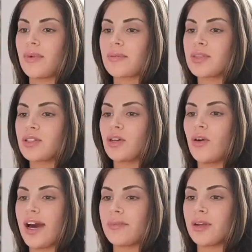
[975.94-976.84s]
But I'm so
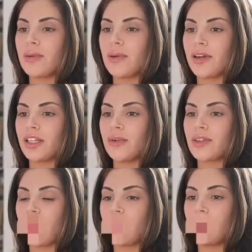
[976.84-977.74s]
happy to be working
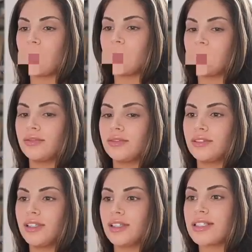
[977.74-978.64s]
with
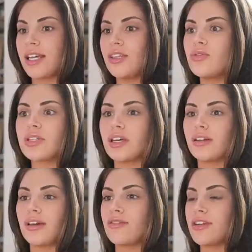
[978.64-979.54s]
because I use
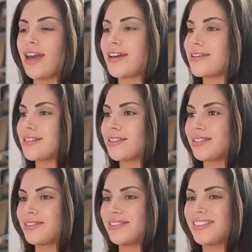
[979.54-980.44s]
it every day. I so,
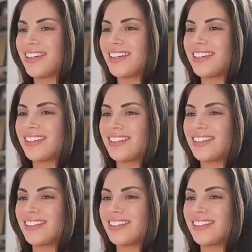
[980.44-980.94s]
know. yeah.